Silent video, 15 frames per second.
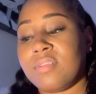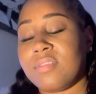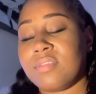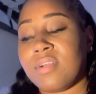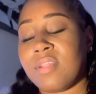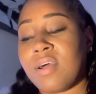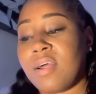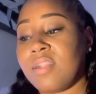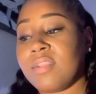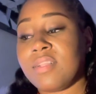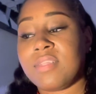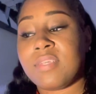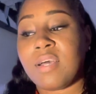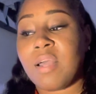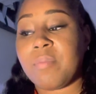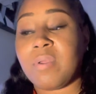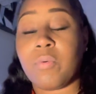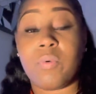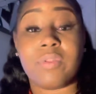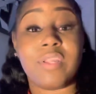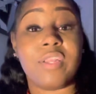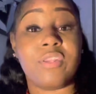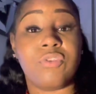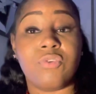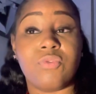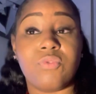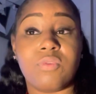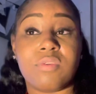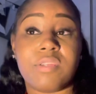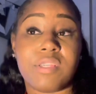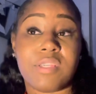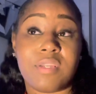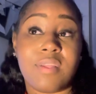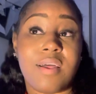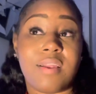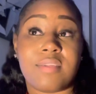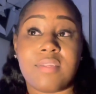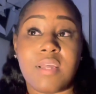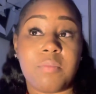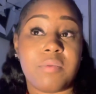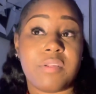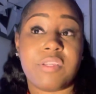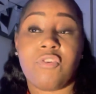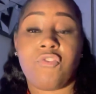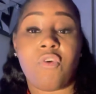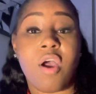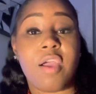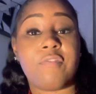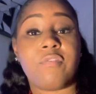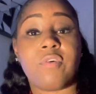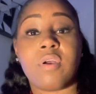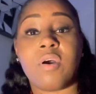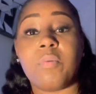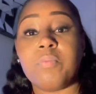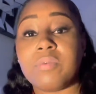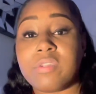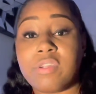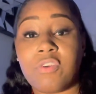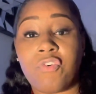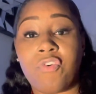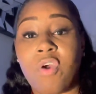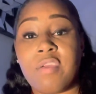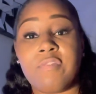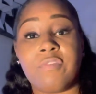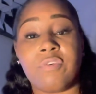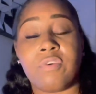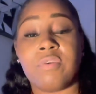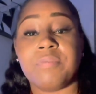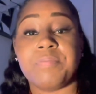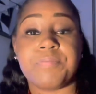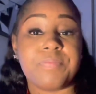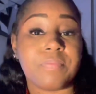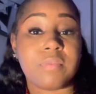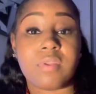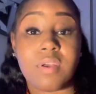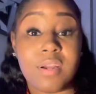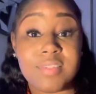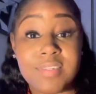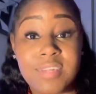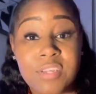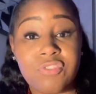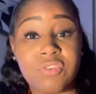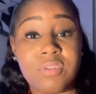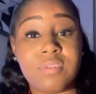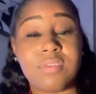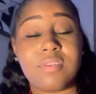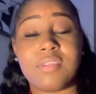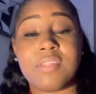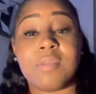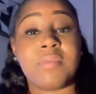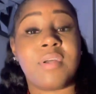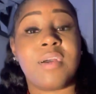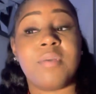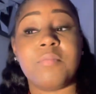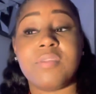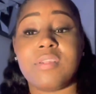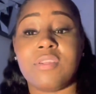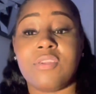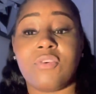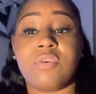A lot of the time, and when they do, it's a cry for help. It's a cry for attention. Sometimes, you